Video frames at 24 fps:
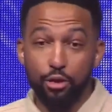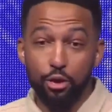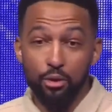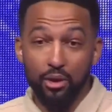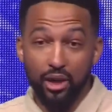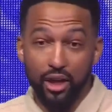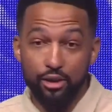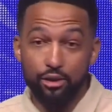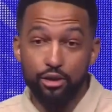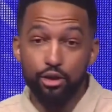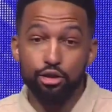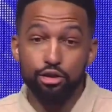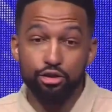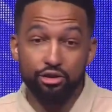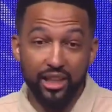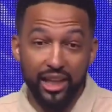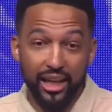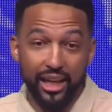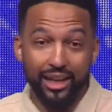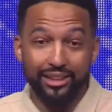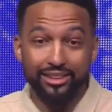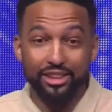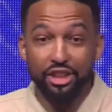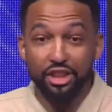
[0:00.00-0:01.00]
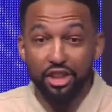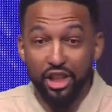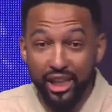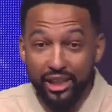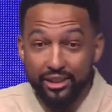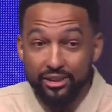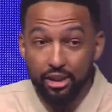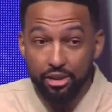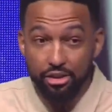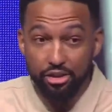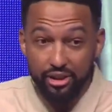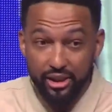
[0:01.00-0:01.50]
you understand
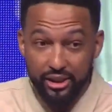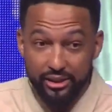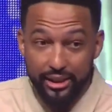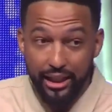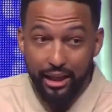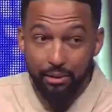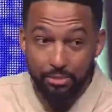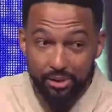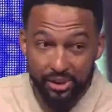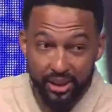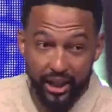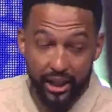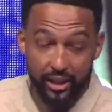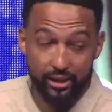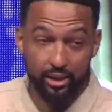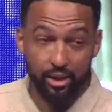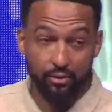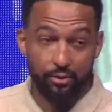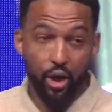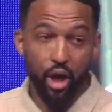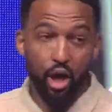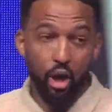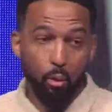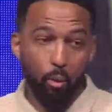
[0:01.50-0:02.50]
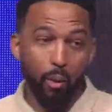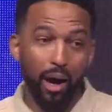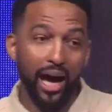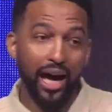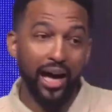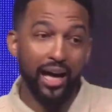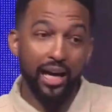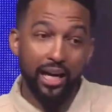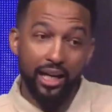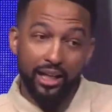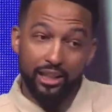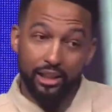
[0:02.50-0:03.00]
Jesus' objective,
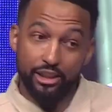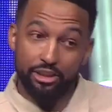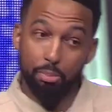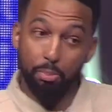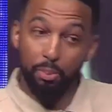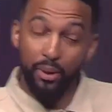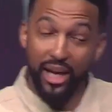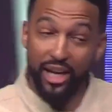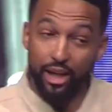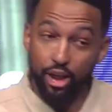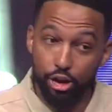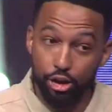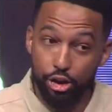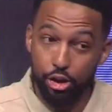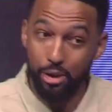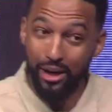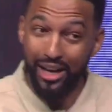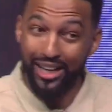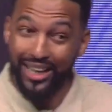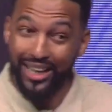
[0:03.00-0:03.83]
why? Because Peter's trying